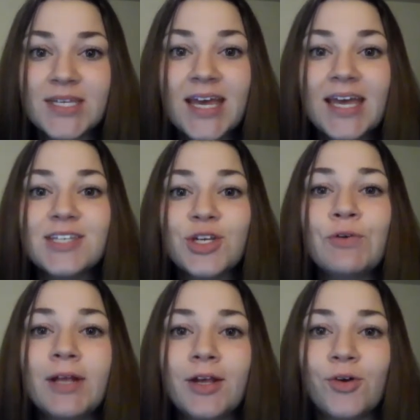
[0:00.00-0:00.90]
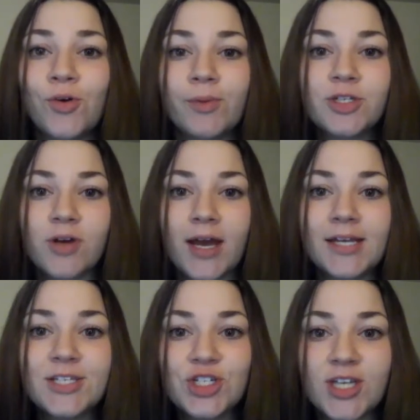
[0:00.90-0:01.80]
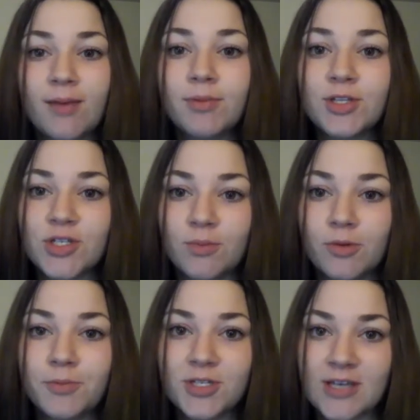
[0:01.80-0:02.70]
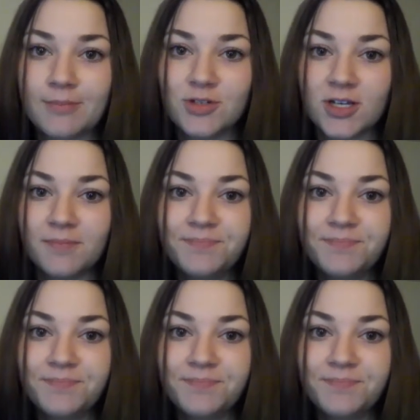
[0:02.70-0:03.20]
is critical when trying to shape consumer perception.